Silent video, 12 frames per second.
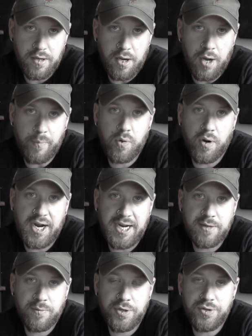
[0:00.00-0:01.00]

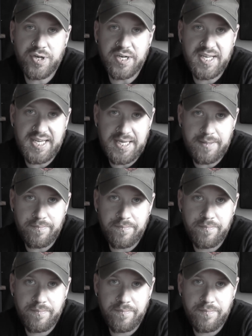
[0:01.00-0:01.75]
upgrade where you could keep,